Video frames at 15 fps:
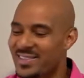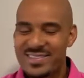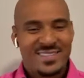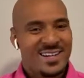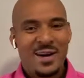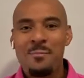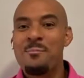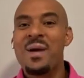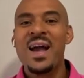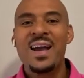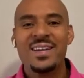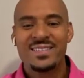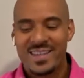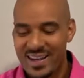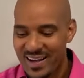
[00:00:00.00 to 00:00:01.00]
It's
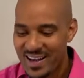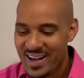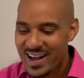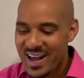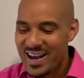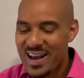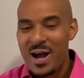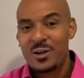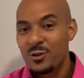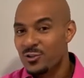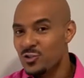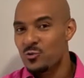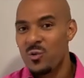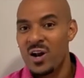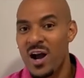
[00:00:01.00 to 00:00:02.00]
amazing. Now you'll
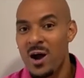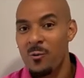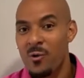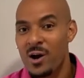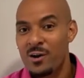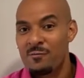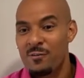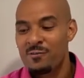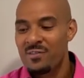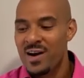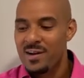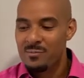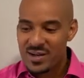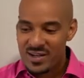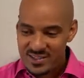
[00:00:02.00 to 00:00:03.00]
just run hot water for
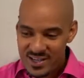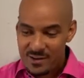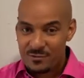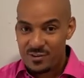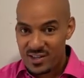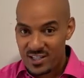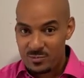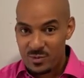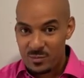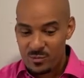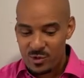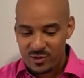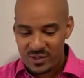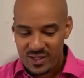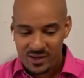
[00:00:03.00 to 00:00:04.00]
five minutes after that's been
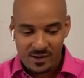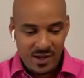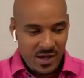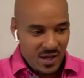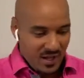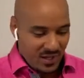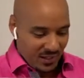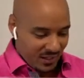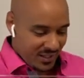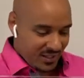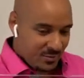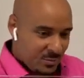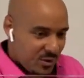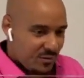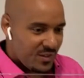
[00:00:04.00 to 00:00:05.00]
broke down.
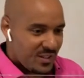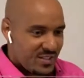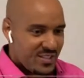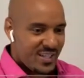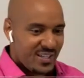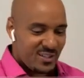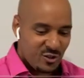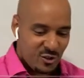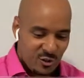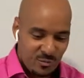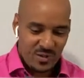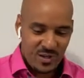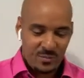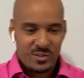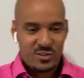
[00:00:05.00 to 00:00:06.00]
Let's move to test
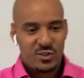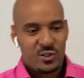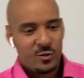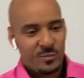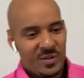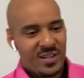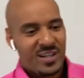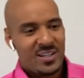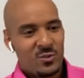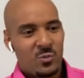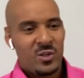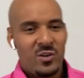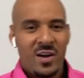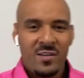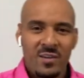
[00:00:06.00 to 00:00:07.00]
tube number two, because
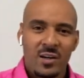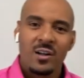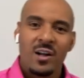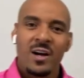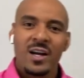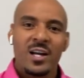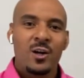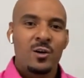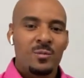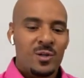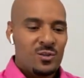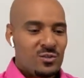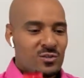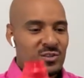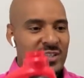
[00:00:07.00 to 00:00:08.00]
when you have a clog at home,
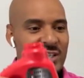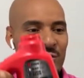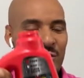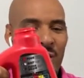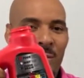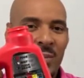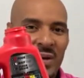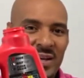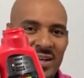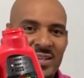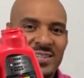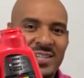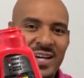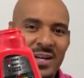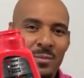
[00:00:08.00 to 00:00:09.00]
usually you're in a
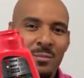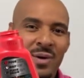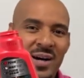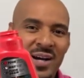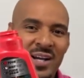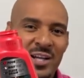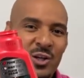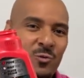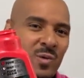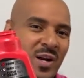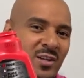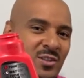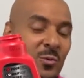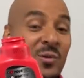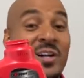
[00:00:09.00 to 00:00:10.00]
panic state of mind and you yep.
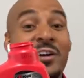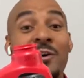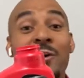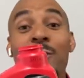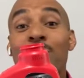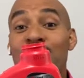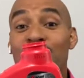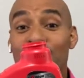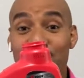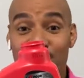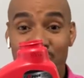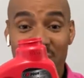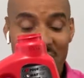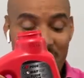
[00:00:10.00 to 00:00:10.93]
run out to one of your home stores or